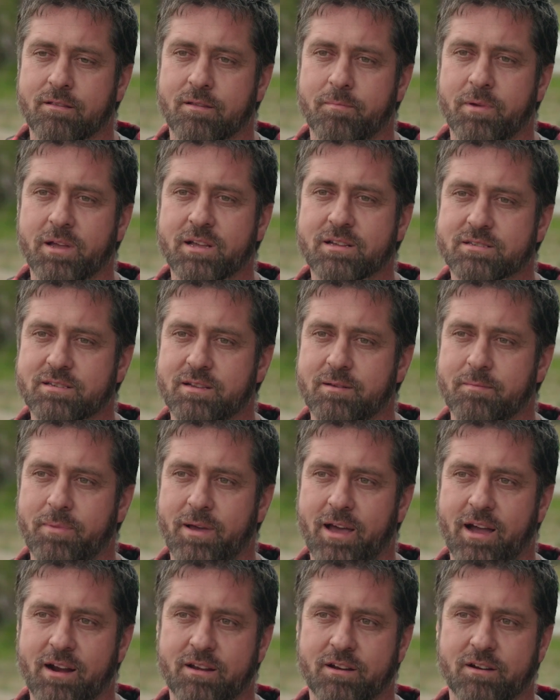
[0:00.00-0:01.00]
The biggest
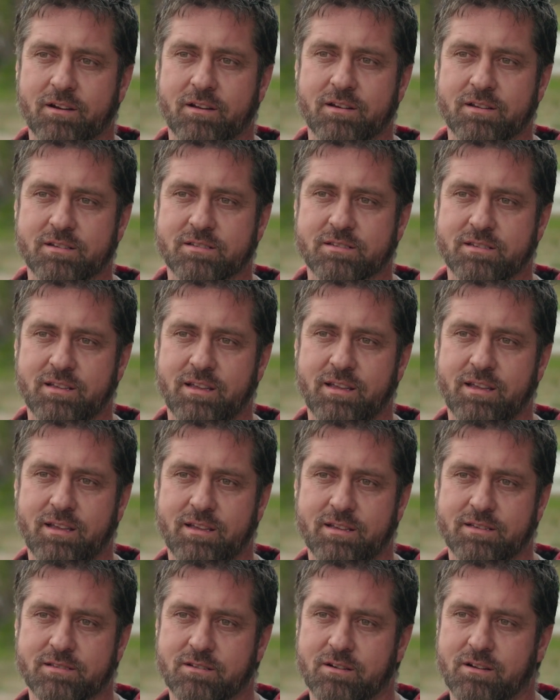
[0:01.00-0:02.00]
impact you're going to see
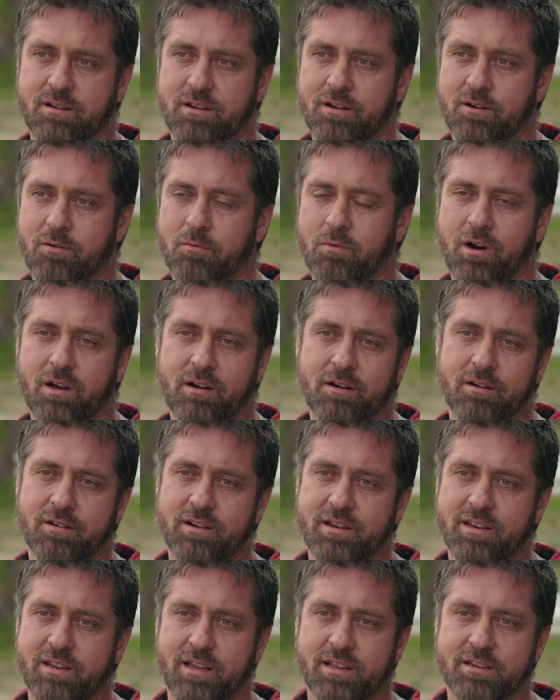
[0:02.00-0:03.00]
is on your water
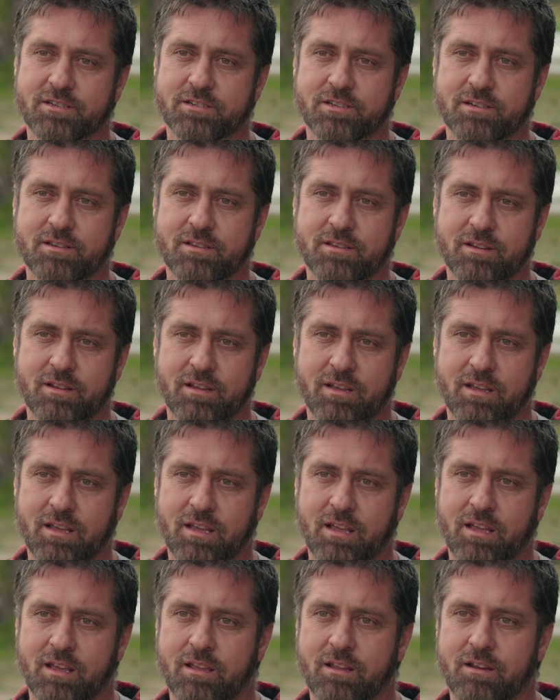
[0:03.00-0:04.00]
retention.
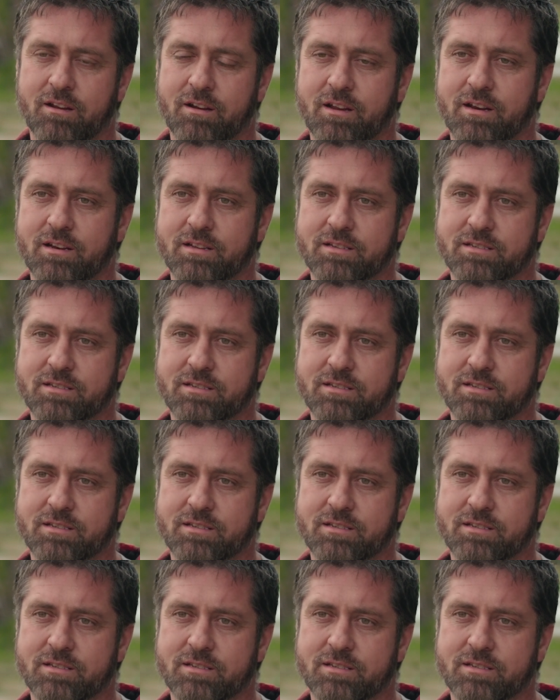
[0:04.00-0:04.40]
You're going to